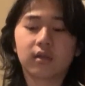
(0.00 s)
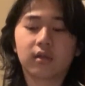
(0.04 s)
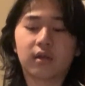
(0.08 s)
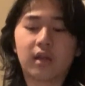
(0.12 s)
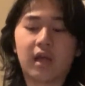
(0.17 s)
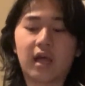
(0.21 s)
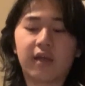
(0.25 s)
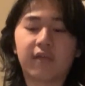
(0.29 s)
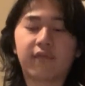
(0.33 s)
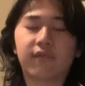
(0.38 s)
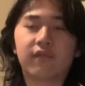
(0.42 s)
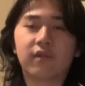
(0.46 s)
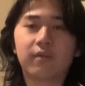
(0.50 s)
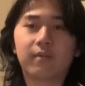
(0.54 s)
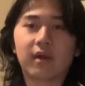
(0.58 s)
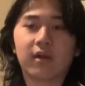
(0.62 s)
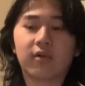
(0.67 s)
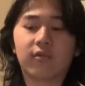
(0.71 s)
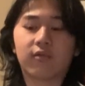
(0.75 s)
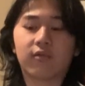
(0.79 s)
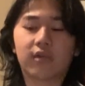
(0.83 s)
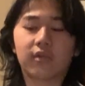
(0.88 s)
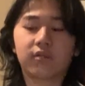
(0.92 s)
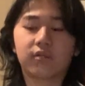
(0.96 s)
live
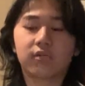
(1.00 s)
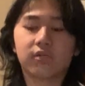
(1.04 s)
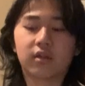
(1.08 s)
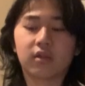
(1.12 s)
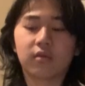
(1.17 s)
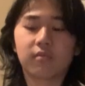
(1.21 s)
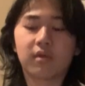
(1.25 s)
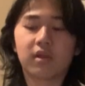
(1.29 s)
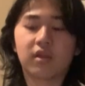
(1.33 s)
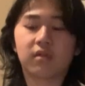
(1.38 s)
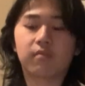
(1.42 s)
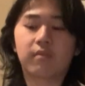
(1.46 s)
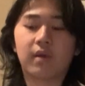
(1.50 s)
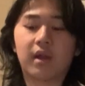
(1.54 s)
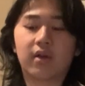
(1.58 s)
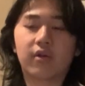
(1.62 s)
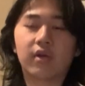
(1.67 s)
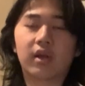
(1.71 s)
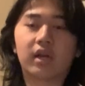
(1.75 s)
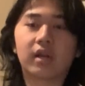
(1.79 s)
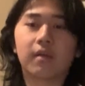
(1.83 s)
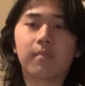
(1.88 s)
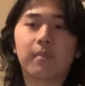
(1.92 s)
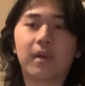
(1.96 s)
feedback grading system is
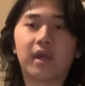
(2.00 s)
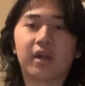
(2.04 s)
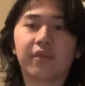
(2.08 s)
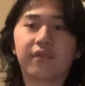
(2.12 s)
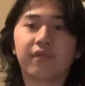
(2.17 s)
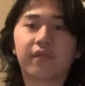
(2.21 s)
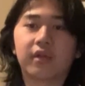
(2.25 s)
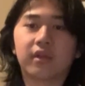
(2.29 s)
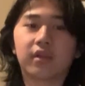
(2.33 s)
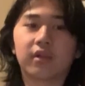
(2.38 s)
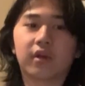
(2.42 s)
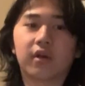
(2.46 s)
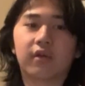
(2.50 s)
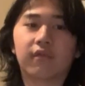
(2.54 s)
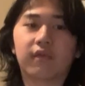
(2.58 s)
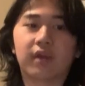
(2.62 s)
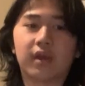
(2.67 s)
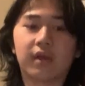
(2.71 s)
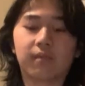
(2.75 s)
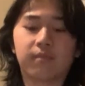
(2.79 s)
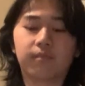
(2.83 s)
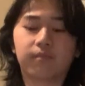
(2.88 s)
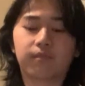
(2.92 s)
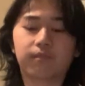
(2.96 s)
better and the benefits of
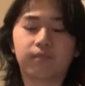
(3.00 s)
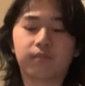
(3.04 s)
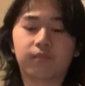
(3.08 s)
it.